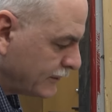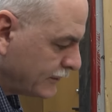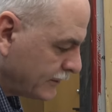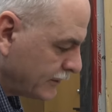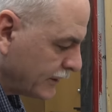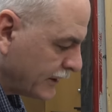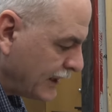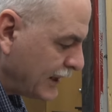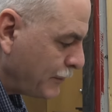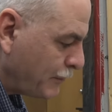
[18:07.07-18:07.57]

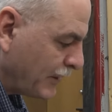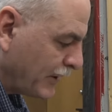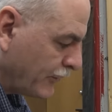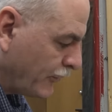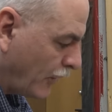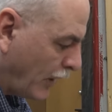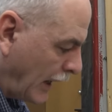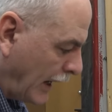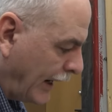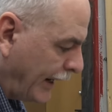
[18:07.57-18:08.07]
to keep it
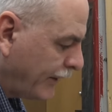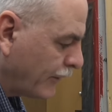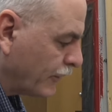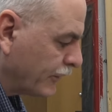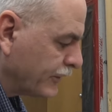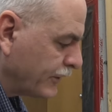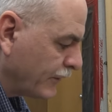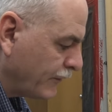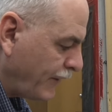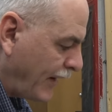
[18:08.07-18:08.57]
dry or
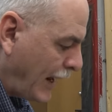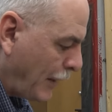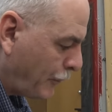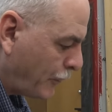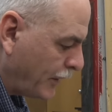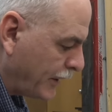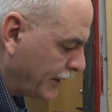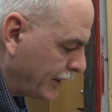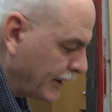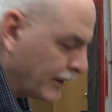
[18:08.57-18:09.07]
to
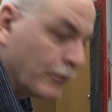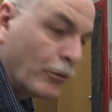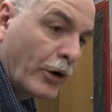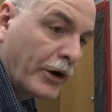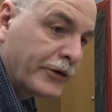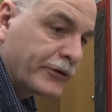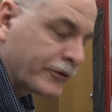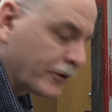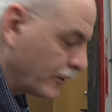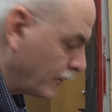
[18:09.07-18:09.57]
evaporate any
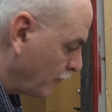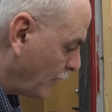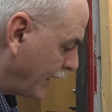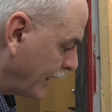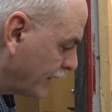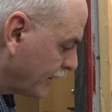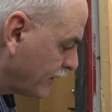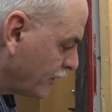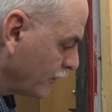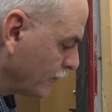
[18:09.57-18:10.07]
moisture that
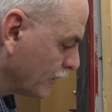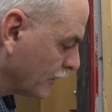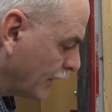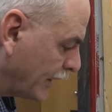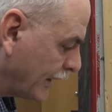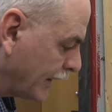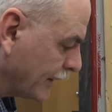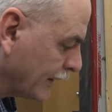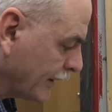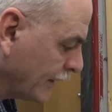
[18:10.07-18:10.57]
might
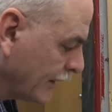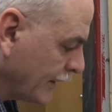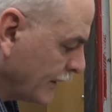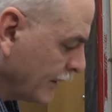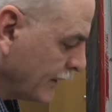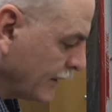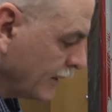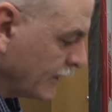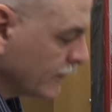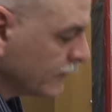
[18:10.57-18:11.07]
accumulate.
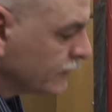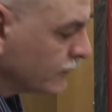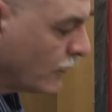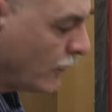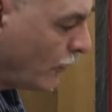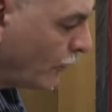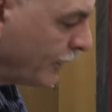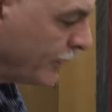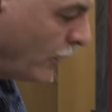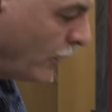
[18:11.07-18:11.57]
So we